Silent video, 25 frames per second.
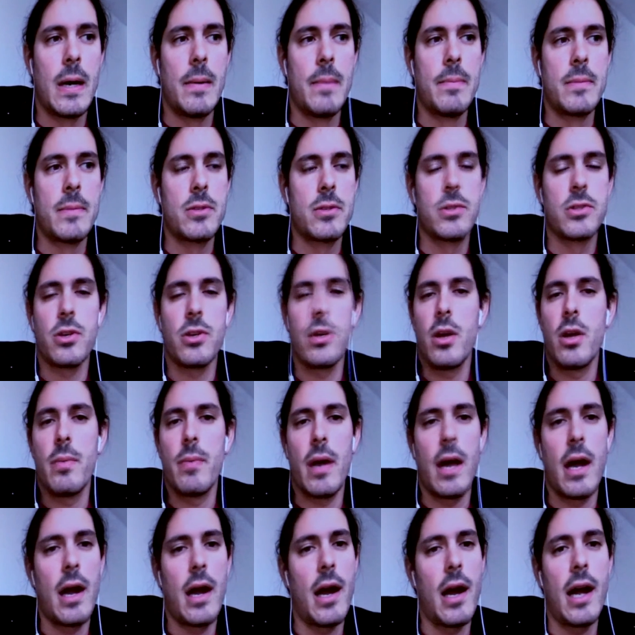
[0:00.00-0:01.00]
So it's all
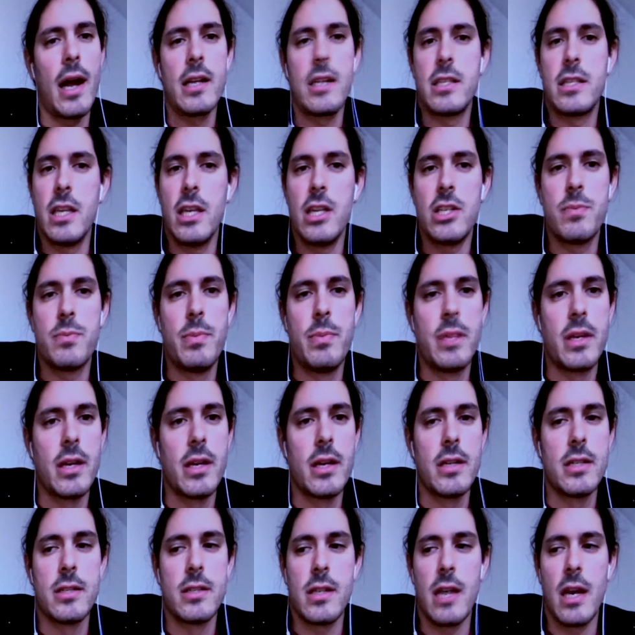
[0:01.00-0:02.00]
I teach
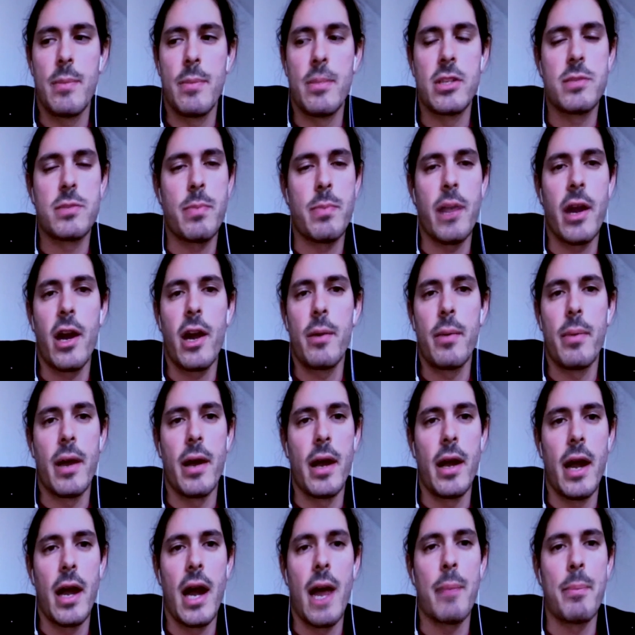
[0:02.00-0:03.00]
because I'm inspired
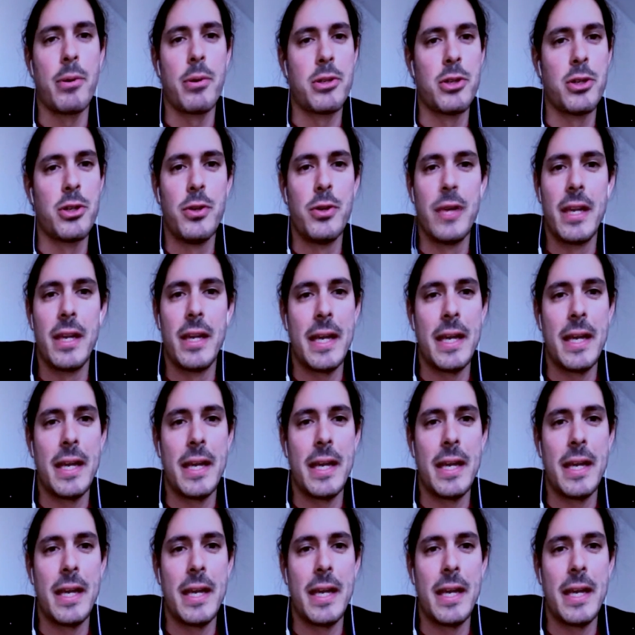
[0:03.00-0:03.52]
by opportunity.